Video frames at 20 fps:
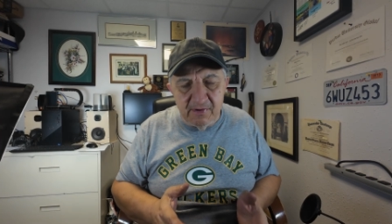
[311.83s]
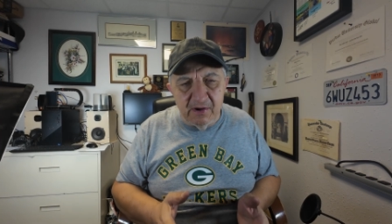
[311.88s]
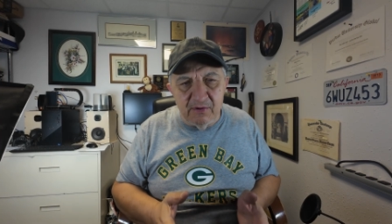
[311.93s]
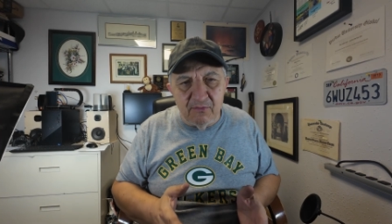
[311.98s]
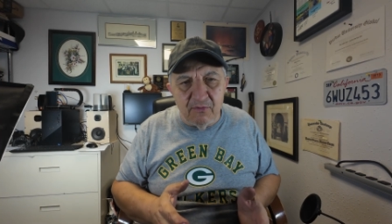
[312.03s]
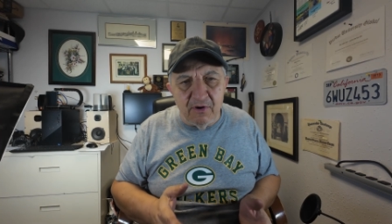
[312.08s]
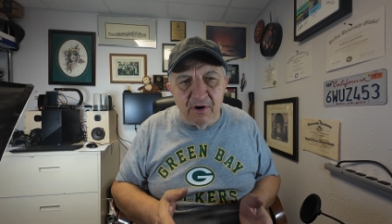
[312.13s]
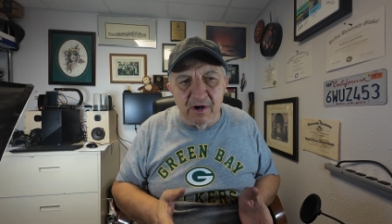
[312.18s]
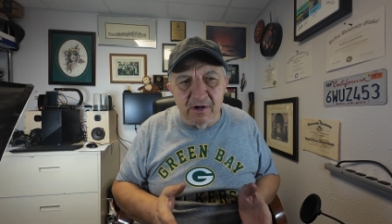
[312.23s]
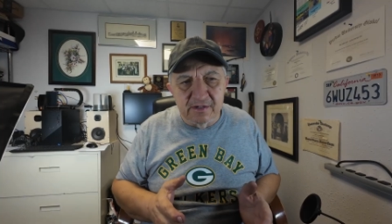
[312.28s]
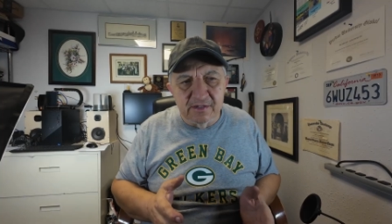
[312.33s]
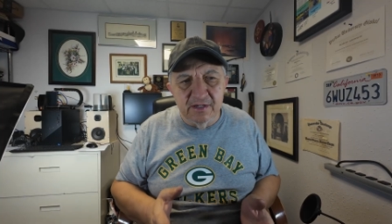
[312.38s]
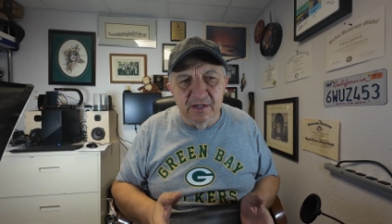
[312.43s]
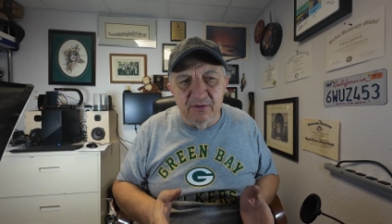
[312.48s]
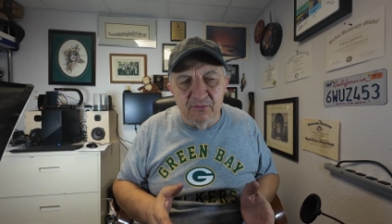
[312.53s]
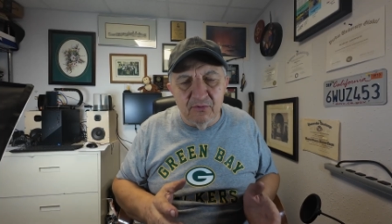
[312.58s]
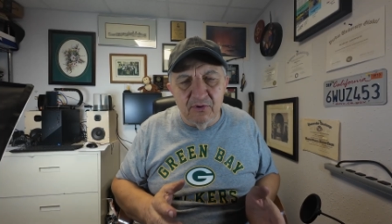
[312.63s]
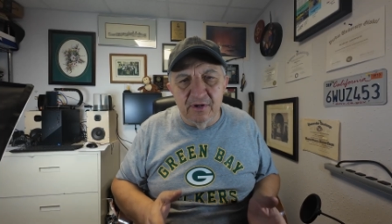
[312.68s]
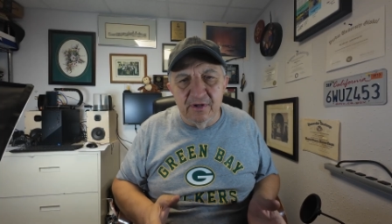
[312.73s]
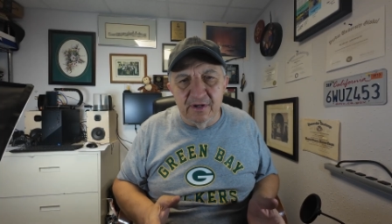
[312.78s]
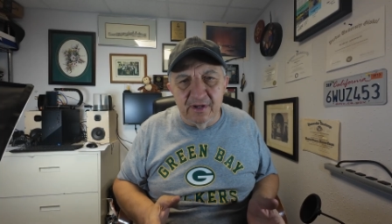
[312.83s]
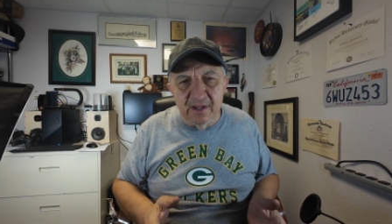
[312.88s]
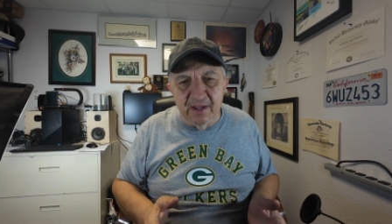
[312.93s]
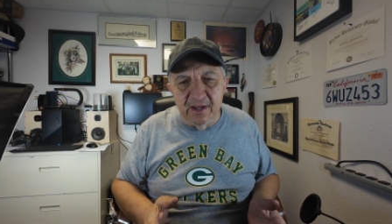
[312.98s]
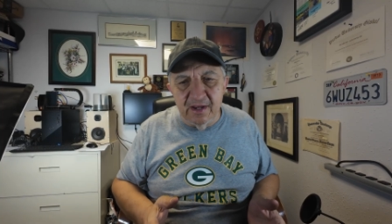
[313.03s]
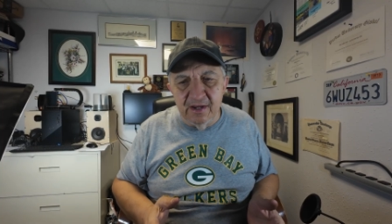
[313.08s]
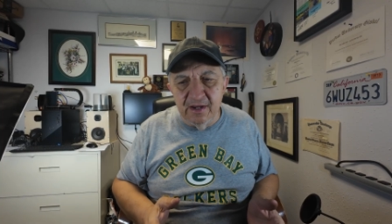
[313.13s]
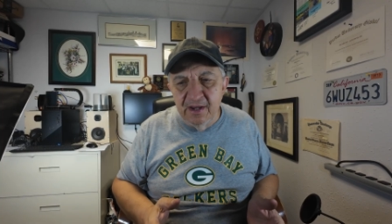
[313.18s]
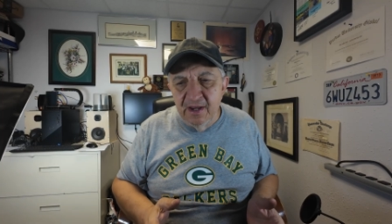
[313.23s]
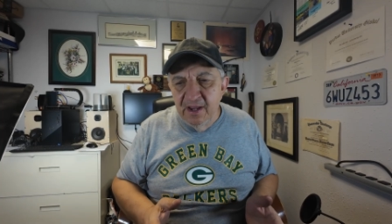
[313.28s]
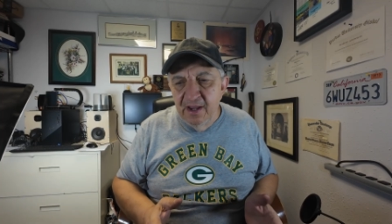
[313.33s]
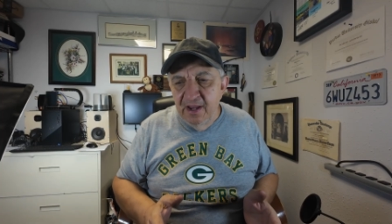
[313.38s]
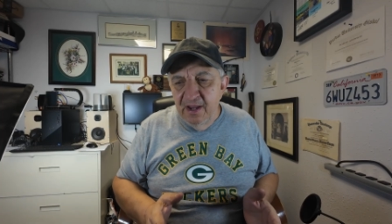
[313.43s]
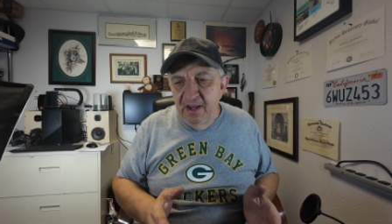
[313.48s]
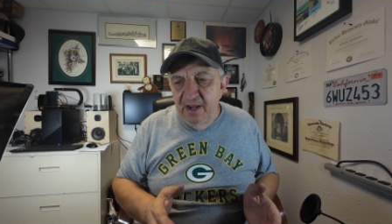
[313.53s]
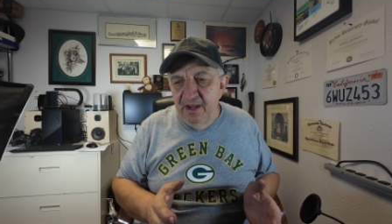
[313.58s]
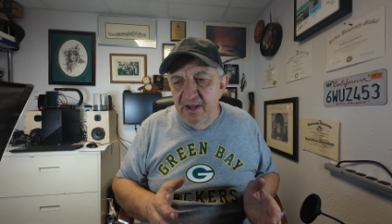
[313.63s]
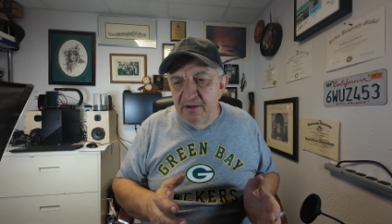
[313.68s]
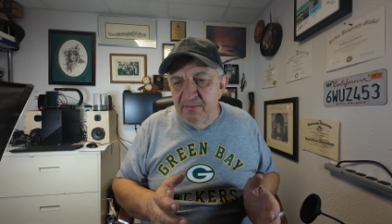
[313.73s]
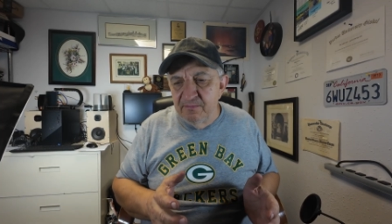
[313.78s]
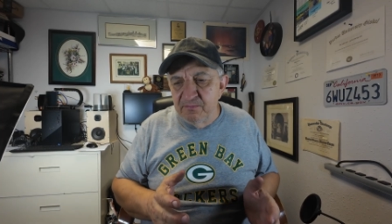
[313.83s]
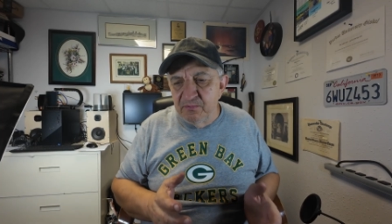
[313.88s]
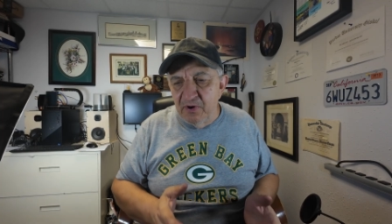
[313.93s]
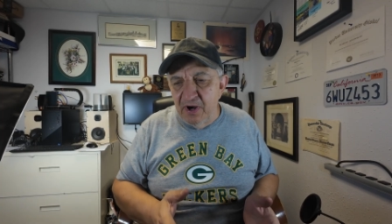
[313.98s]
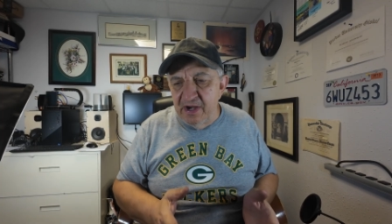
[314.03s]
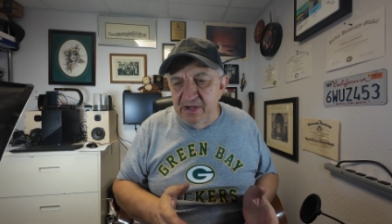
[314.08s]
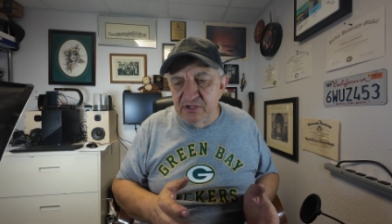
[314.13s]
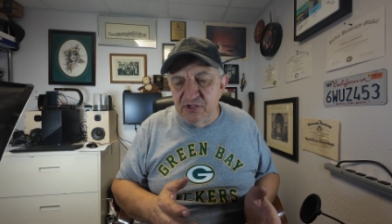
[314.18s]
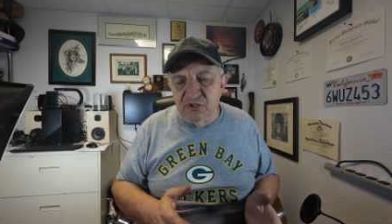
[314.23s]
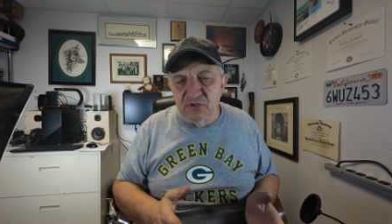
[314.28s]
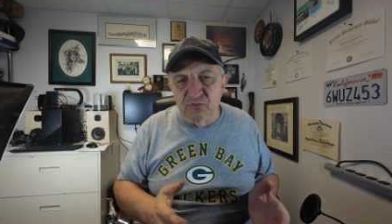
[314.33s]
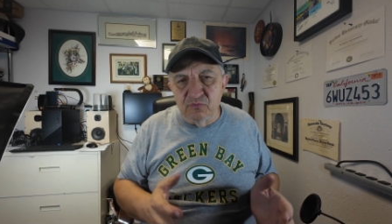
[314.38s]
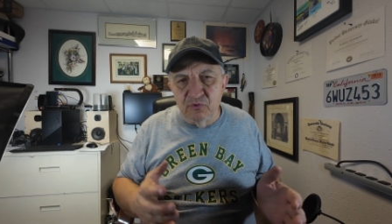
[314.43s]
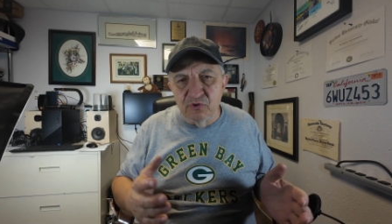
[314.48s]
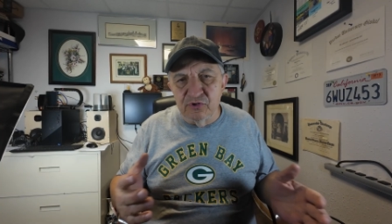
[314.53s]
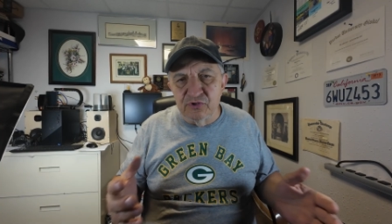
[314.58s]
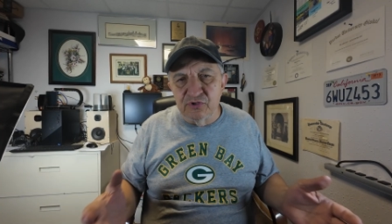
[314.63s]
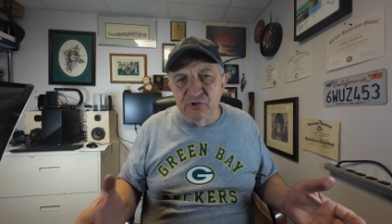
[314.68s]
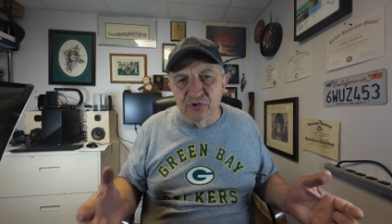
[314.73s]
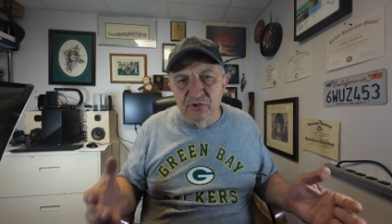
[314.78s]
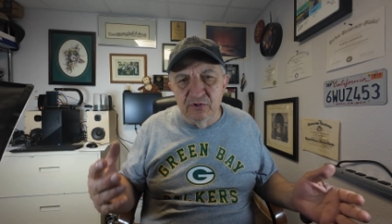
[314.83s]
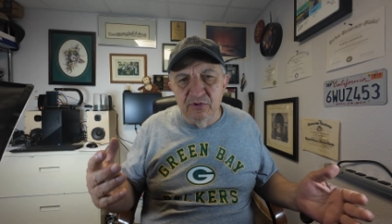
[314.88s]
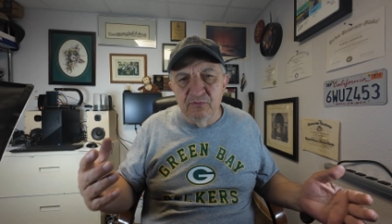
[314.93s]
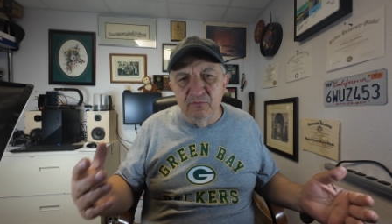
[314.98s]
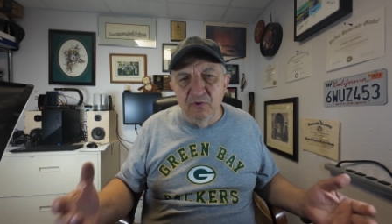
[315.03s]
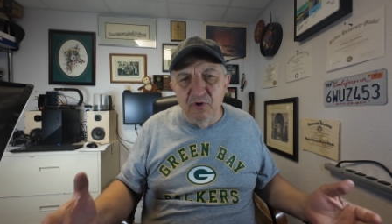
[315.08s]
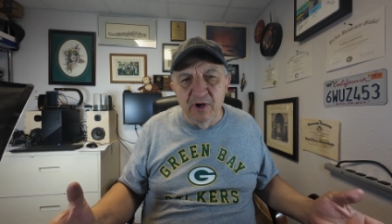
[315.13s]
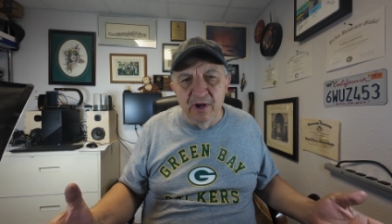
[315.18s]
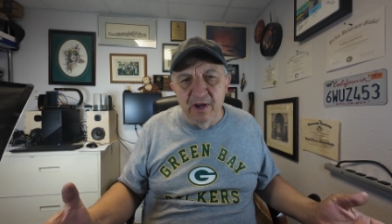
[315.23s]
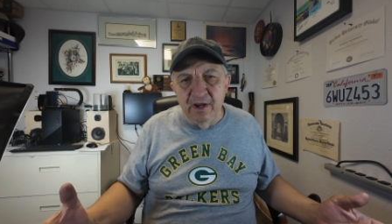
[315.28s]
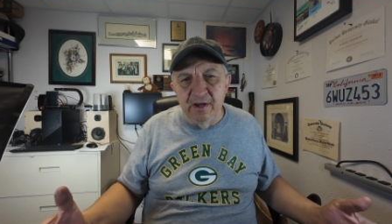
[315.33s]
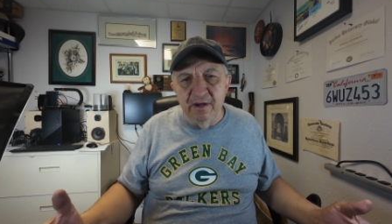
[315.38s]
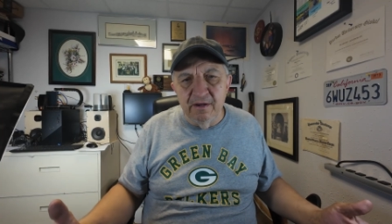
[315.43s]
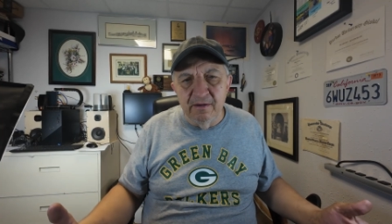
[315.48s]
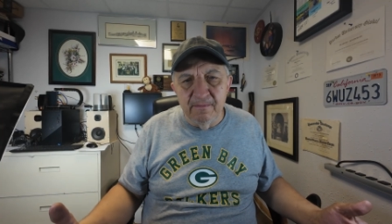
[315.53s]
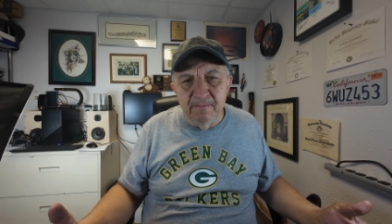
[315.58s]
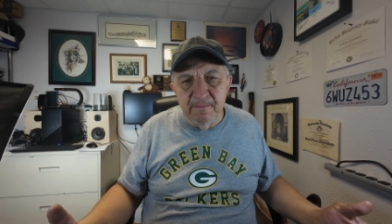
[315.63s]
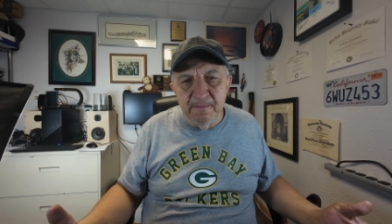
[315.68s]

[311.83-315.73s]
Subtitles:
I walked in one day, and prices were a certain way,